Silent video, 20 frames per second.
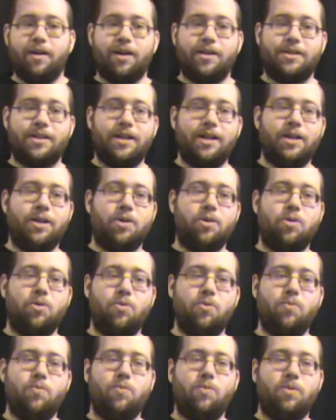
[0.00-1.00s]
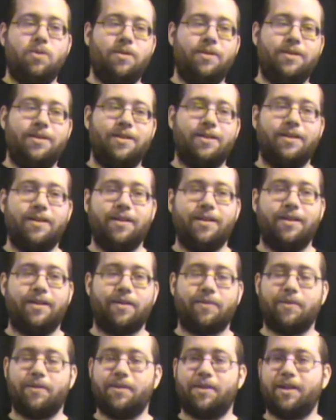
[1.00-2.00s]
Is anywho
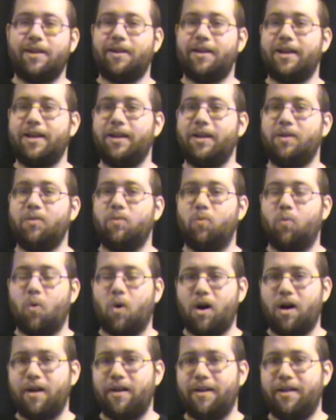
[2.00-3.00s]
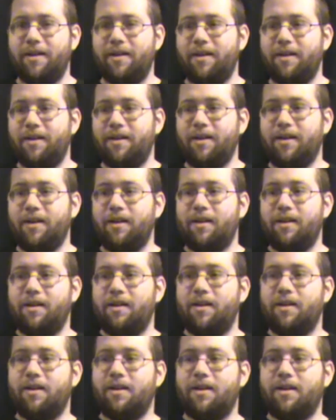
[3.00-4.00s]
different than anyone?
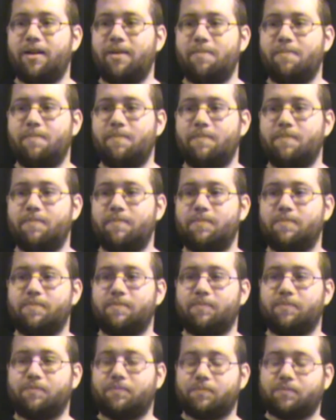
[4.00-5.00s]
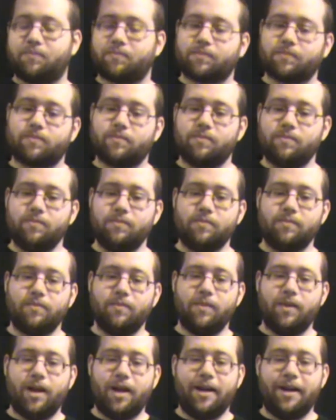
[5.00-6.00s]
And
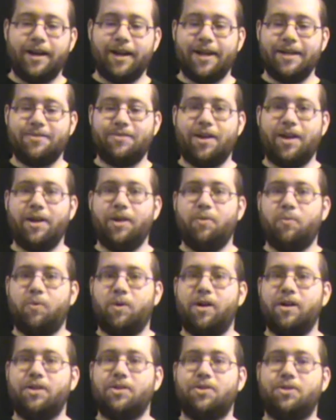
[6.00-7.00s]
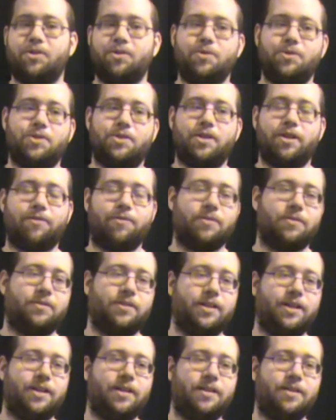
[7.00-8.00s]
I guess anyone is used
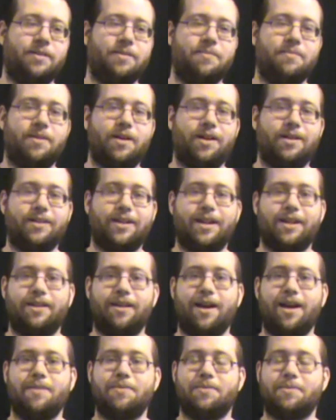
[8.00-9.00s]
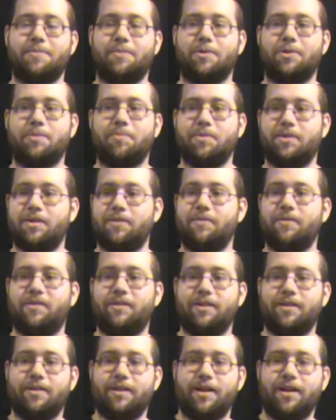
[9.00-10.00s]
differently a lot of times, more
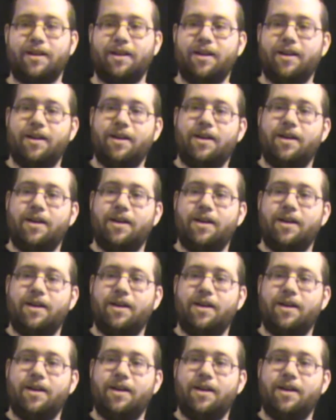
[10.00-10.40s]
specifically, like,